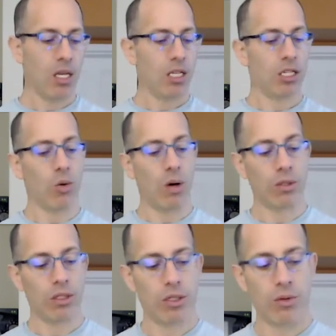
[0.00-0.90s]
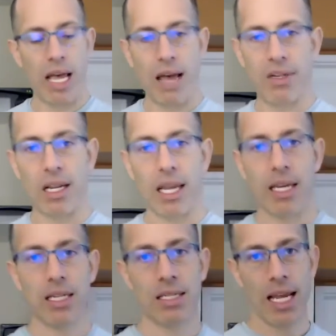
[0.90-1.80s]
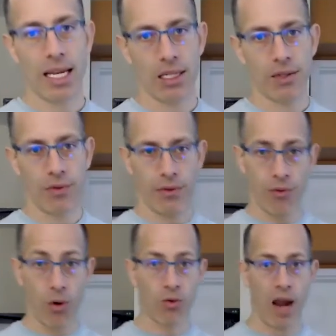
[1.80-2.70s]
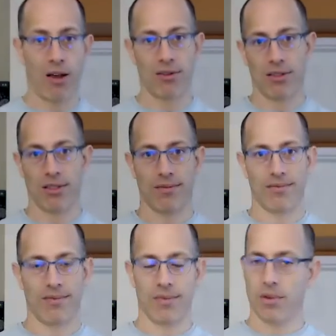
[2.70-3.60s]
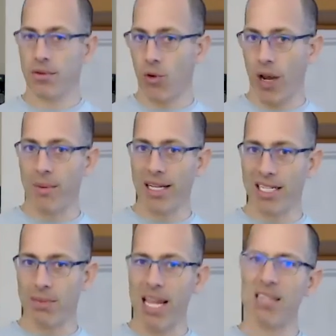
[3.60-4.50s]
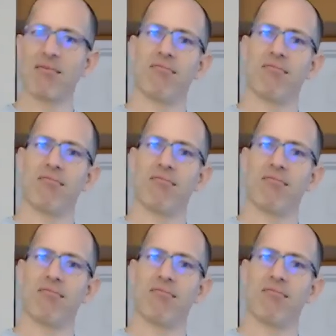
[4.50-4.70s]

So what we'll do is we'll have 90 seconds for 4 rounds, quite a bit of space.